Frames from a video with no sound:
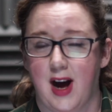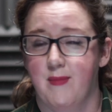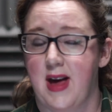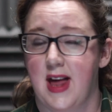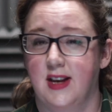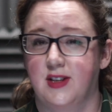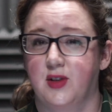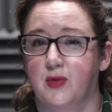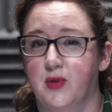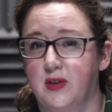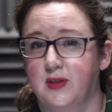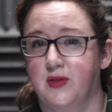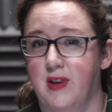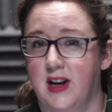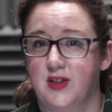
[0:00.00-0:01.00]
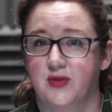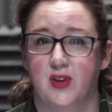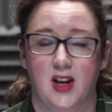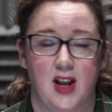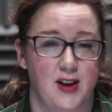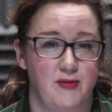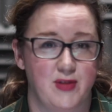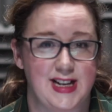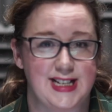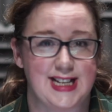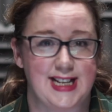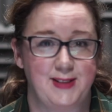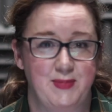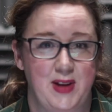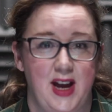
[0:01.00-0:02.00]
I'm Editorial Director at Light
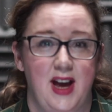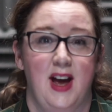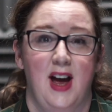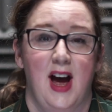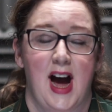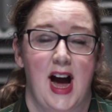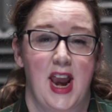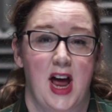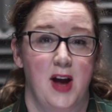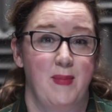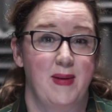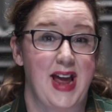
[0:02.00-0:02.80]
Reading, and I'm